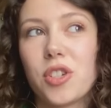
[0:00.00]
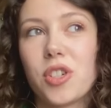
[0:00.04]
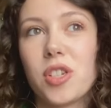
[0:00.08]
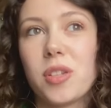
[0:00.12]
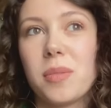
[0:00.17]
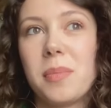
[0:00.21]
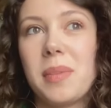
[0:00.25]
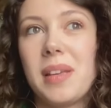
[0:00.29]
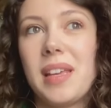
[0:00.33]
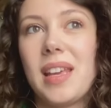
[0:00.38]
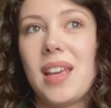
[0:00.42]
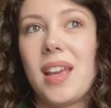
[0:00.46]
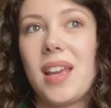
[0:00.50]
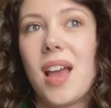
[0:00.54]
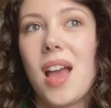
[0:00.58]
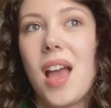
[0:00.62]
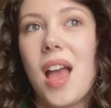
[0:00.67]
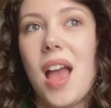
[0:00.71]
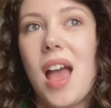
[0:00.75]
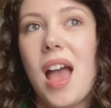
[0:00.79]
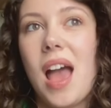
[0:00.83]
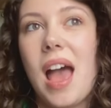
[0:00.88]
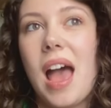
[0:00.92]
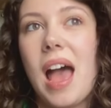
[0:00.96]
to be
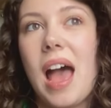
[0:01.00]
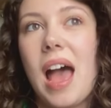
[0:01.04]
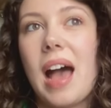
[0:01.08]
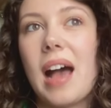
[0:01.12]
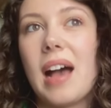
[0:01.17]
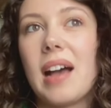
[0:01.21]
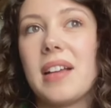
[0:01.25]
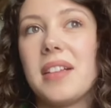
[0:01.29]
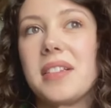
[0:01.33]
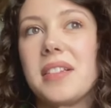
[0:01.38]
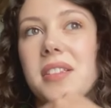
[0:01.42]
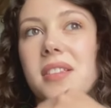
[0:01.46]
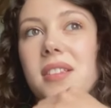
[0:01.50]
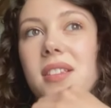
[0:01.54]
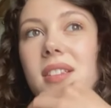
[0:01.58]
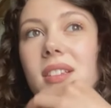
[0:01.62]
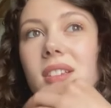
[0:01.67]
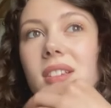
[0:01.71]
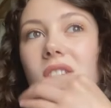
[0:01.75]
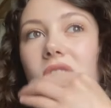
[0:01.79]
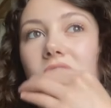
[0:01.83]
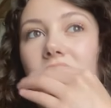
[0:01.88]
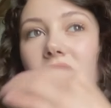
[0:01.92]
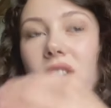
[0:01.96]
as
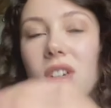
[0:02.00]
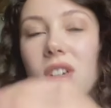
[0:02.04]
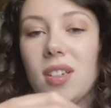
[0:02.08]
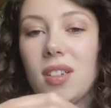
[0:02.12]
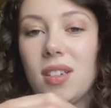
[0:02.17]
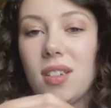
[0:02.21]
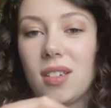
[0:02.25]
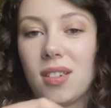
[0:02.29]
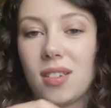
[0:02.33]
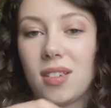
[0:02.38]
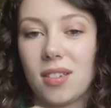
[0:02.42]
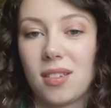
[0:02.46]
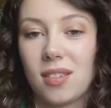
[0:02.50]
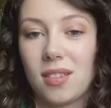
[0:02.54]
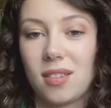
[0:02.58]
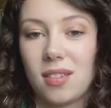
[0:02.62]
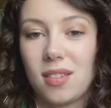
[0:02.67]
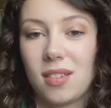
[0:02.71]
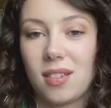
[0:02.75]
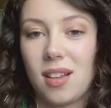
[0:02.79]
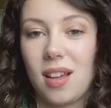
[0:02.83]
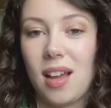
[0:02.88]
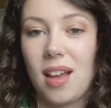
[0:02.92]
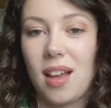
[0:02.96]
good
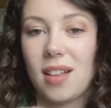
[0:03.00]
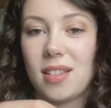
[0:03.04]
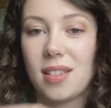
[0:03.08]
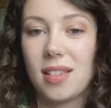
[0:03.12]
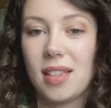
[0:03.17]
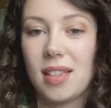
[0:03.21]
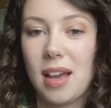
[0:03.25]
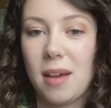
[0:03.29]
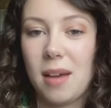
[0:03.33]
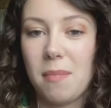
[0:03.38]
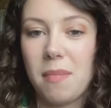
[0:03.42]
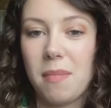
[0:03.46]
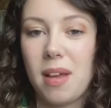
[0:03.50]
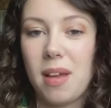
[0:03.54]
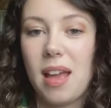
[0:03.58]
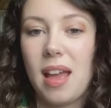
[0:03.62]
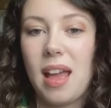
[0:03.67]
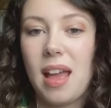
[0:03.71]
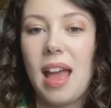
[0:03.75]
as them.